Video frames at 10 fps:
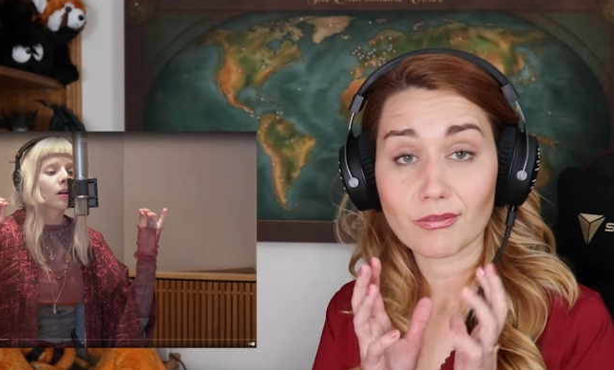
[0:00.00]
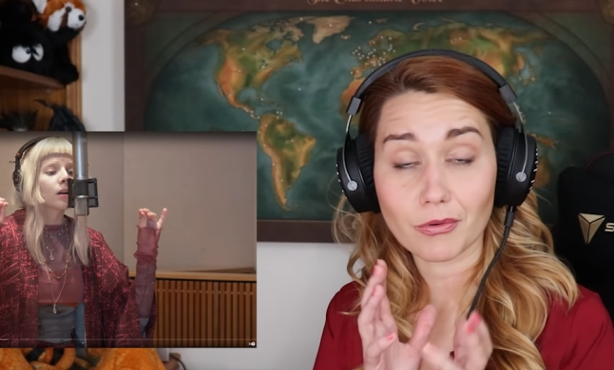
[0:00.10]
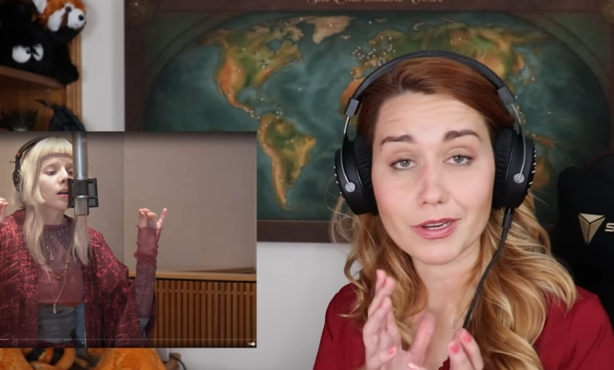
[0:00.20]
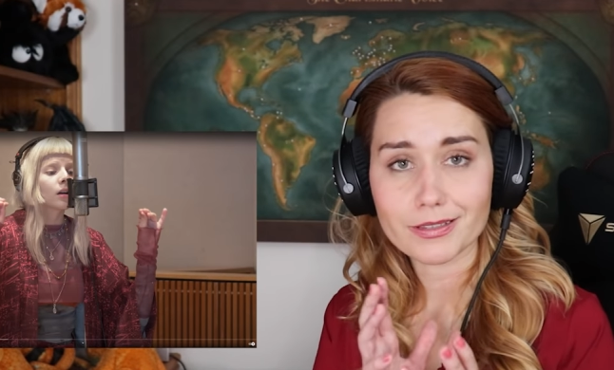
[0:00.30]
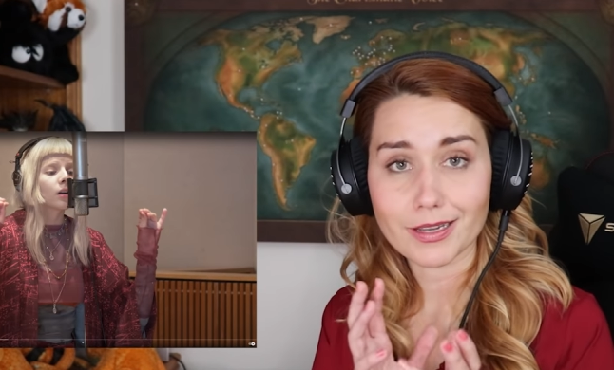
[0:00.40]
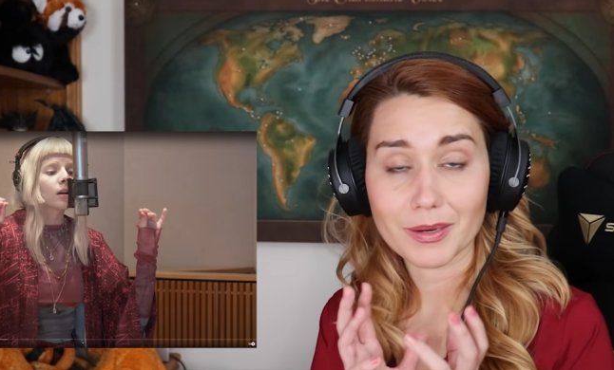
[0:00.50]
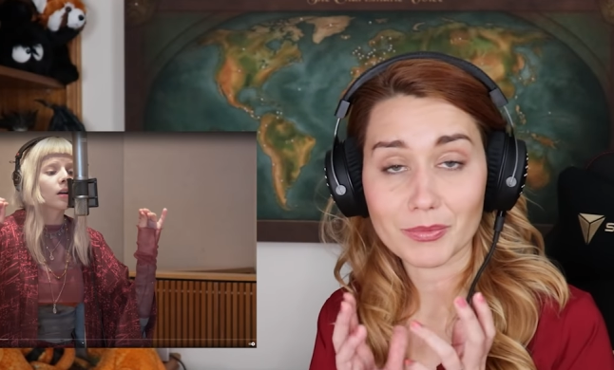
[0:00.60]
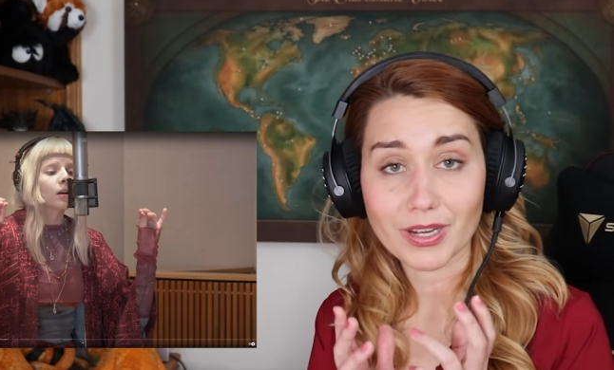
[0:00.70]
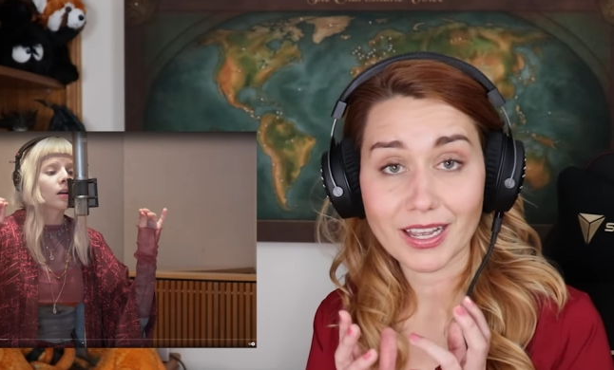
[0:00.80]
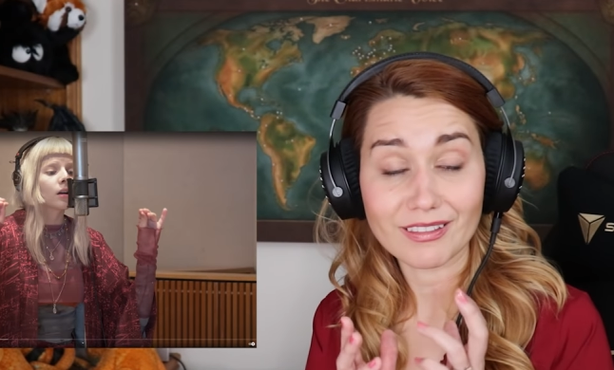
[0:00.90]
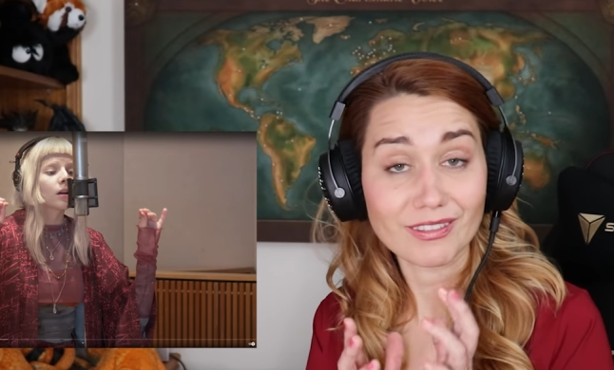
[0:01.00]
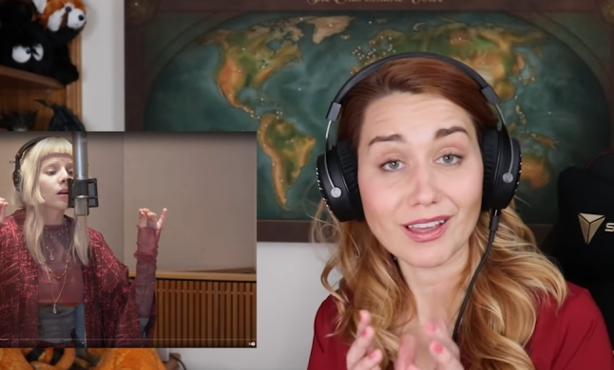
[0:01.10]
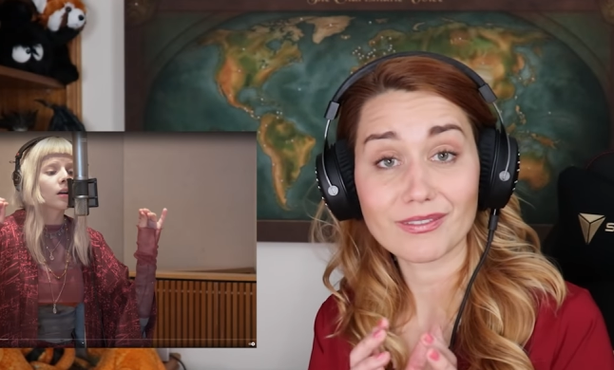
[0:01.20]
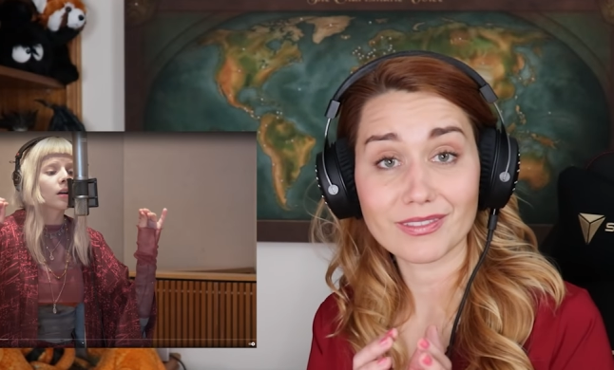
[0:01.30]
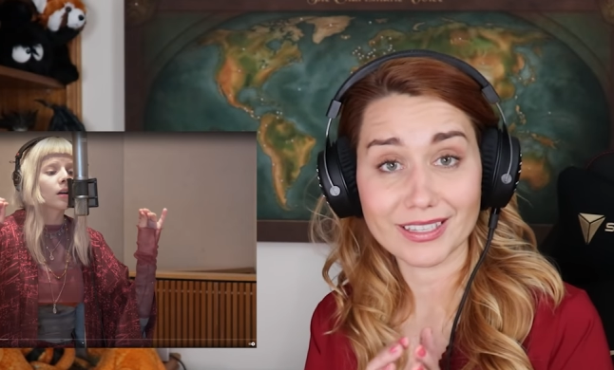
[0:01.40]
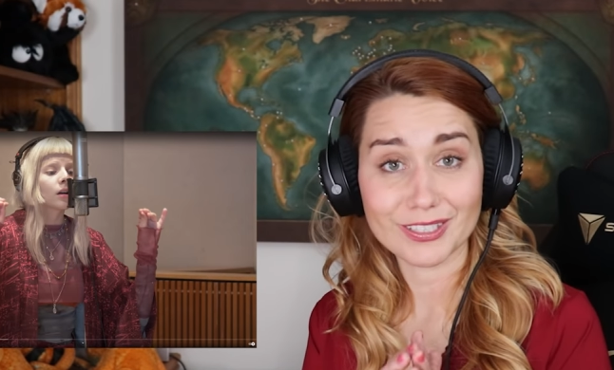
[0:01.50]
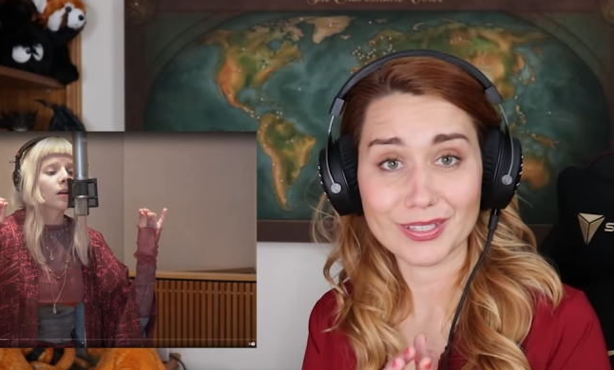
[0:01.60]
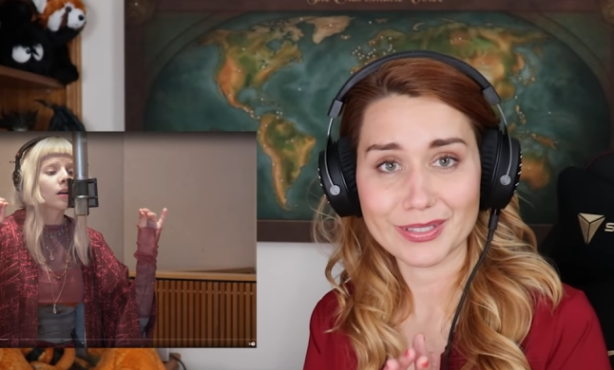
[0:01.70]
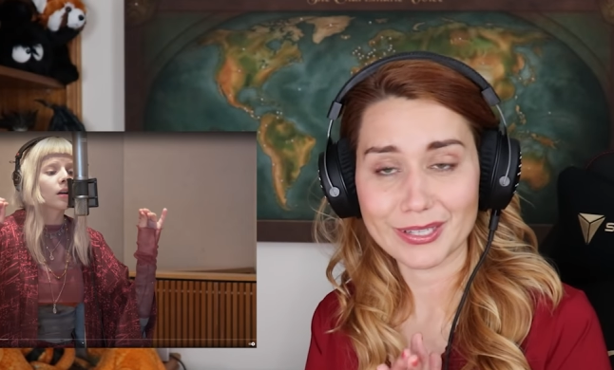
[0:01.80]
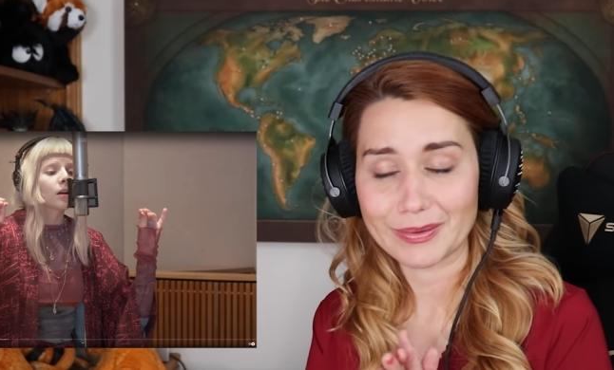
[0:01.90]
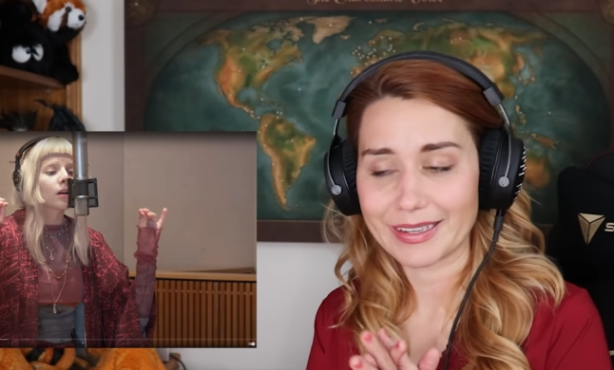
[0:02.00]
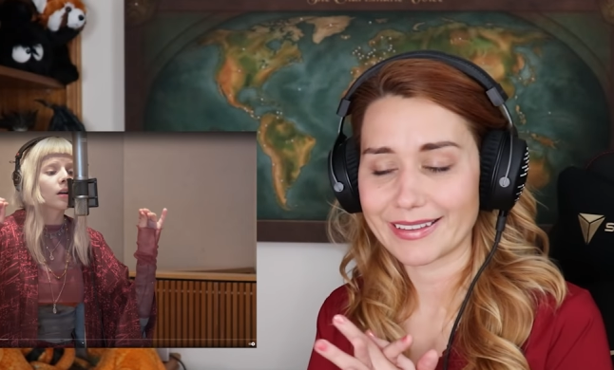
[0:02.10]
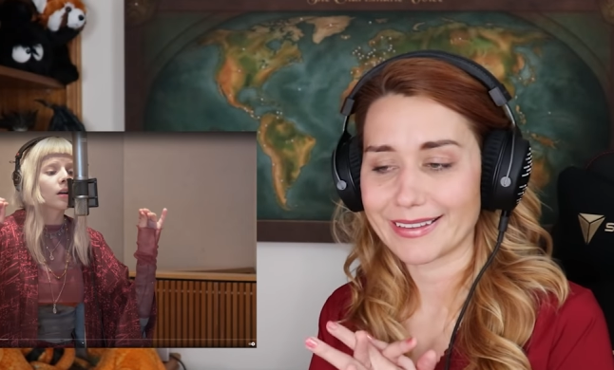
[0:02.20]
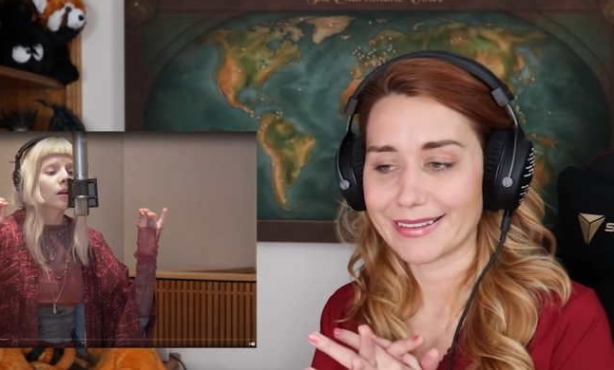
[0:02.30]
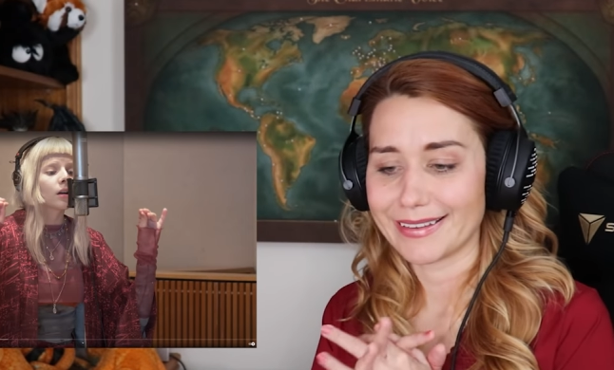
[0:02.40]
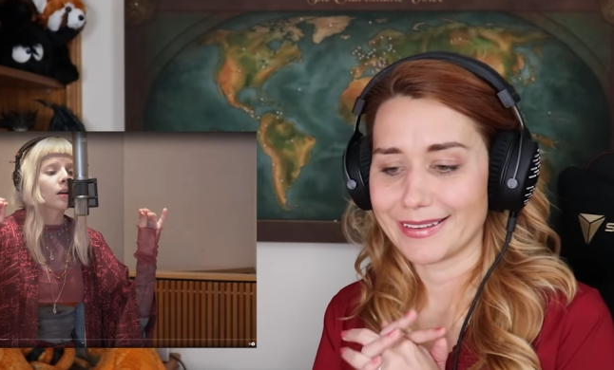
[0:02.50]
Speaker 1: her voice that I'm I love that she's doing.